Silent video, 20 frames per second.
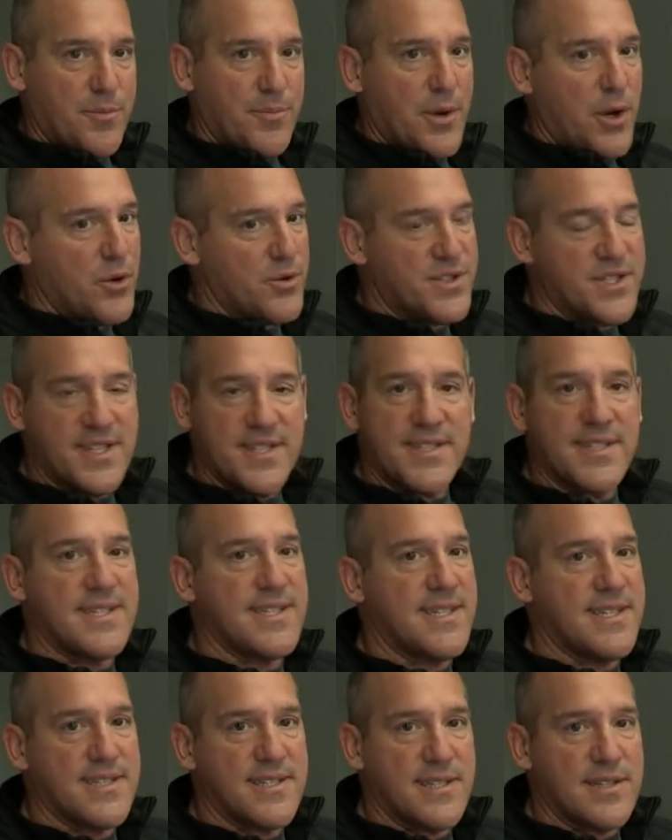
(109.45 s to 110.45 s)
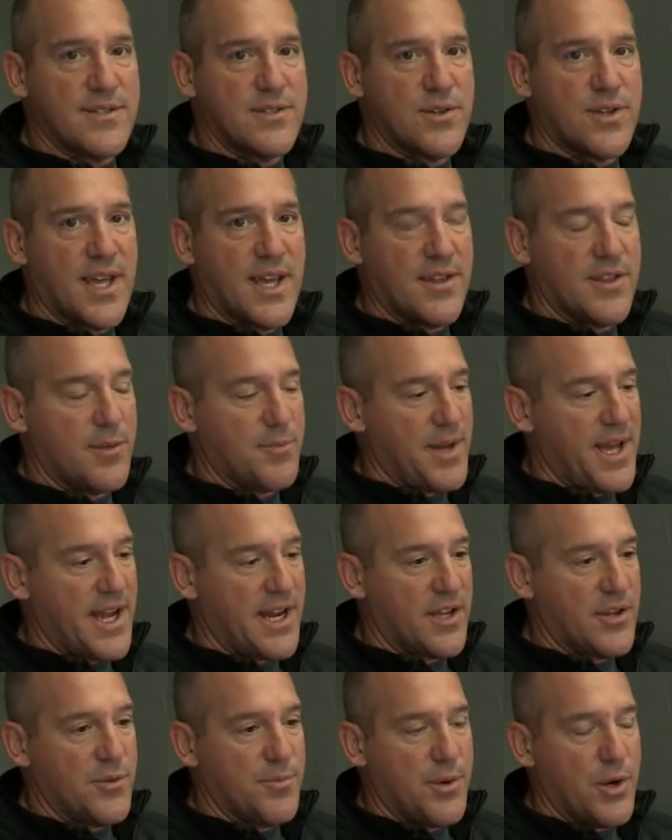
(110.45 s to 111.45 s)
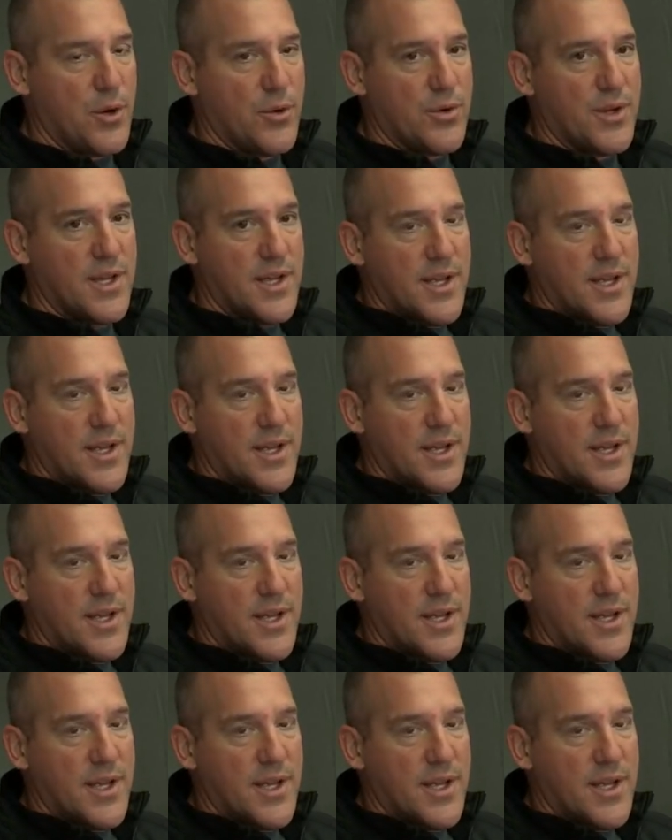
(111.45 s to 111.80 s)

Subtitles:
boat just as easy as you can the back of the boat.